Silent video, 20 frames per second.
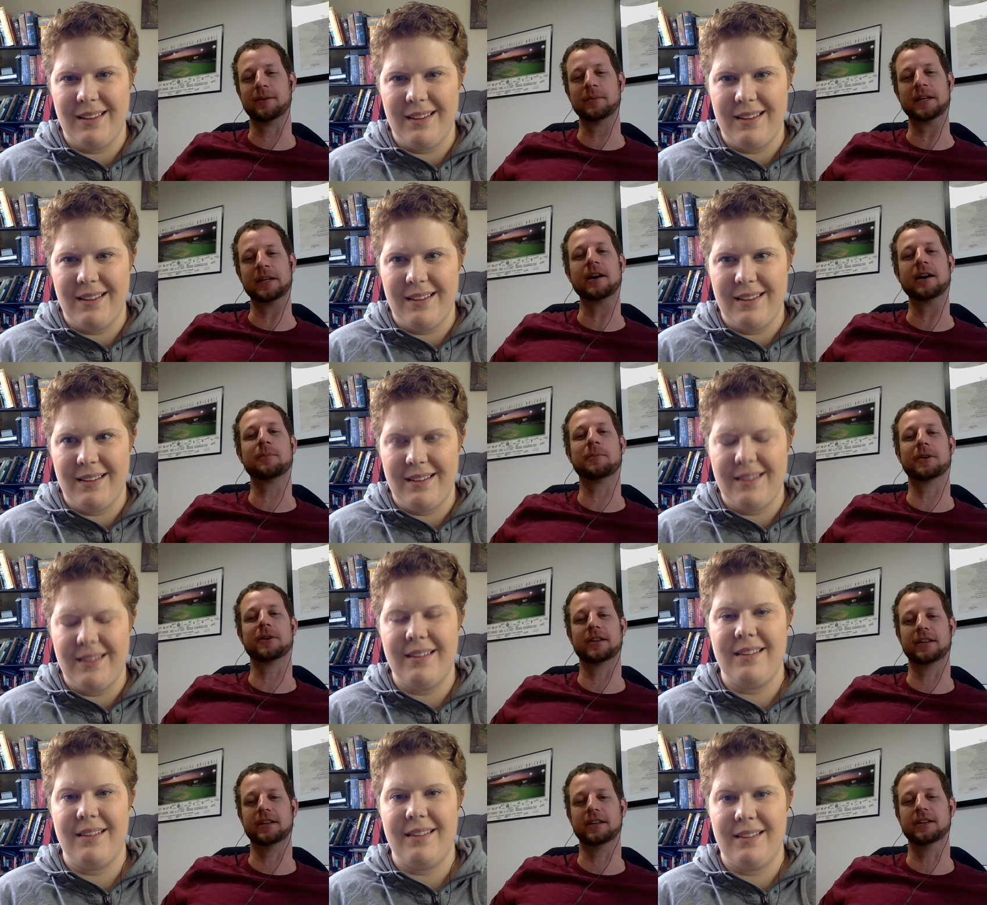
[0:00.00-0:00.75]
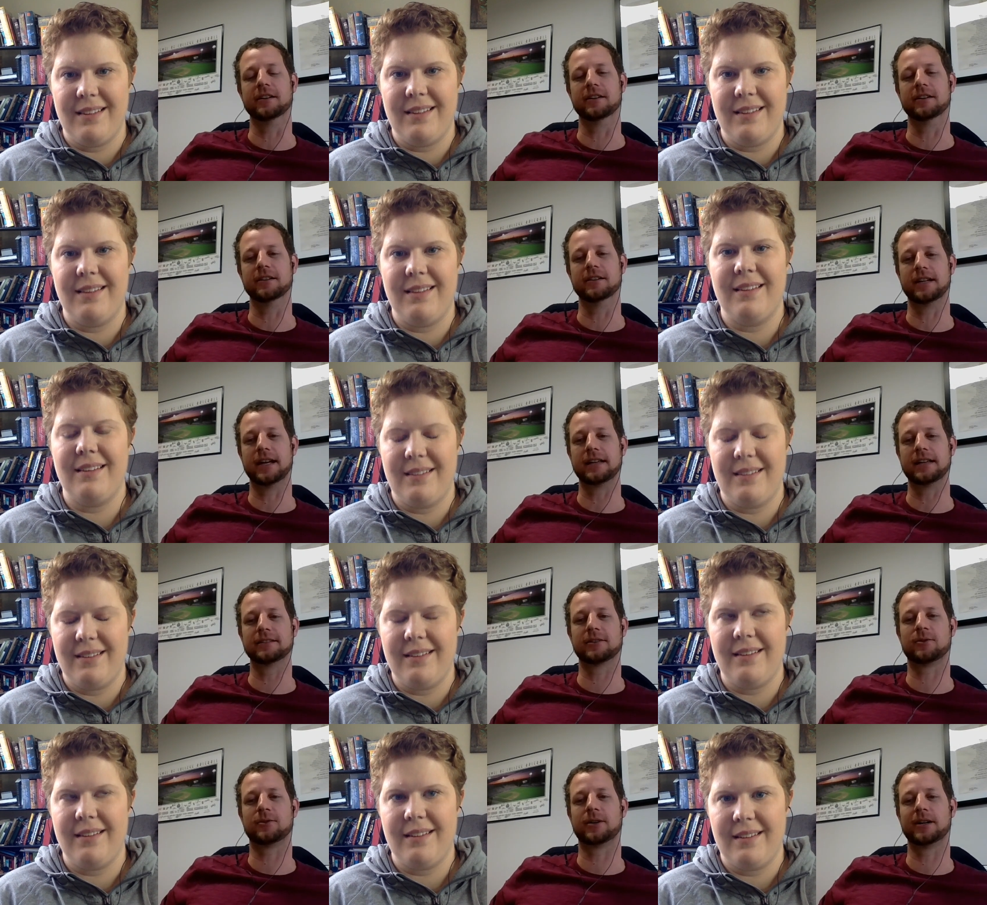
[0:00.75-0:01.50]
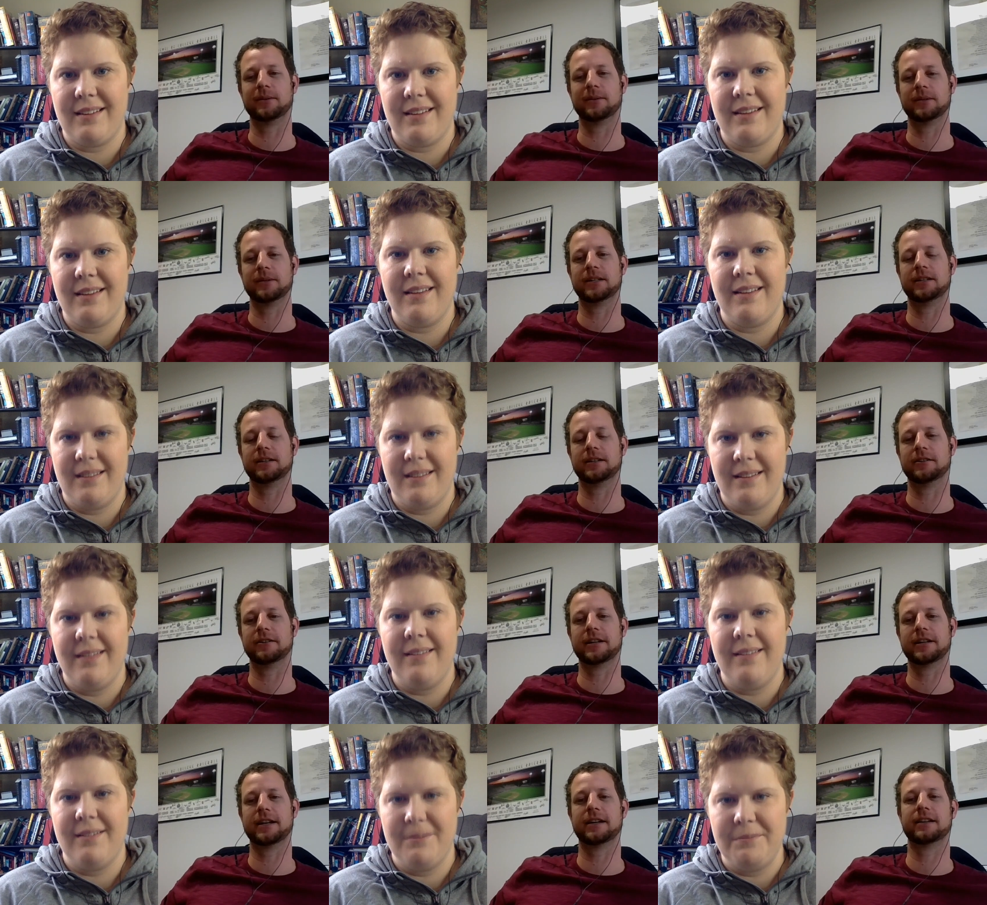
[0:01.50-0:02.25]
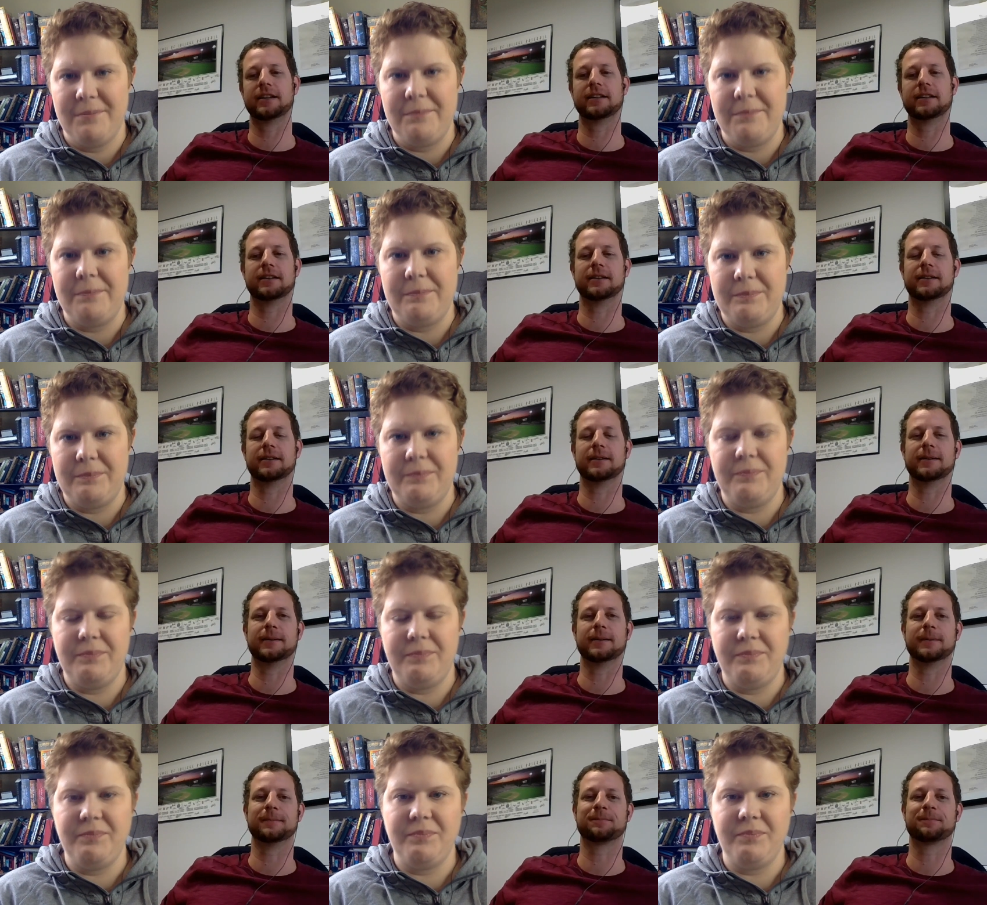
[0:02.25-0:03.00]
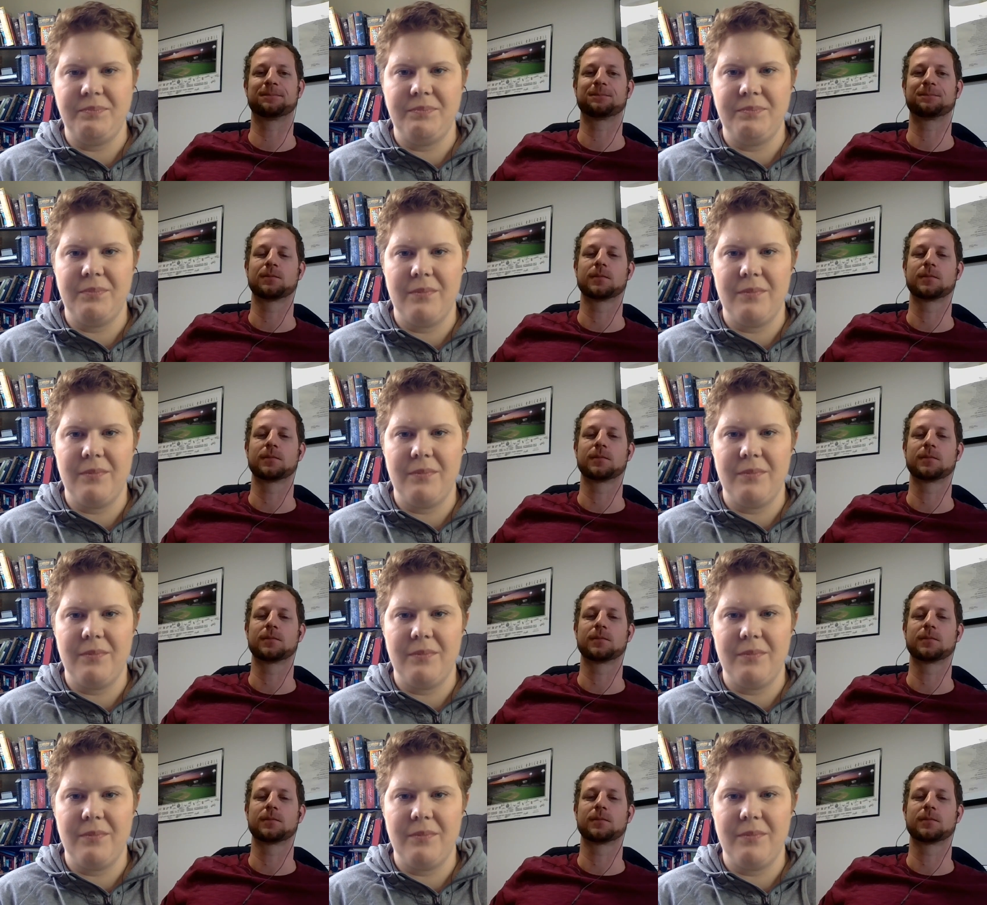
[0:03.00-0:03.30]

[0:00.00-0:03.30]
Speaker 1: coming up on a year. It hasn't quite been a year yet. Um,